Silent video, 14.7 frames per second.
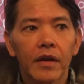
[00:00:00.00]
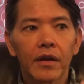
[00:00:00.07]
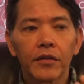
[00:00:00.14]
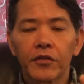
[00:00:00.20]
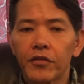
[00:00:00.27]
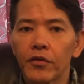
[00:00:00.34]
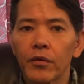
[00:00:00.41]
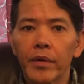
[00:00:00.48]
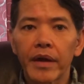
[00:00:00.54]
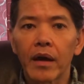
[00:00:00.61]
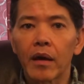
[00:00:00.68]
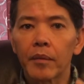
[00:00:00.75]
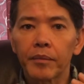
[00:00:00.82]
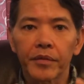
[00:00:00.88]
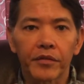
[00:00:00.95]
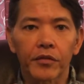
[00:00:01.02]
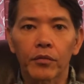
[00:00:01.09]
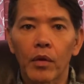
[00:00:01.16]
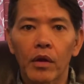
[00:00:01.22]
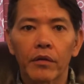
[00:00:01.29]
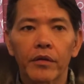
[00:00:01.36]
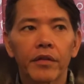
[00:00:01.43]
chewing up and
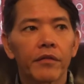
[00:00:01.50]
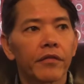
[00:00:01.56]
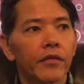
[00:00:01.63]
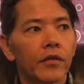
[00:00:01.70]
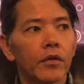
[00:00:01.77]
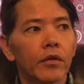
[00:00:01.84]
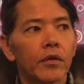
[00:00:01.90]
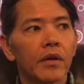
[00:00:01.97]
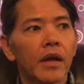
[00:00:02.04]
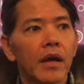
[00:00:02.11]
swallowing the food.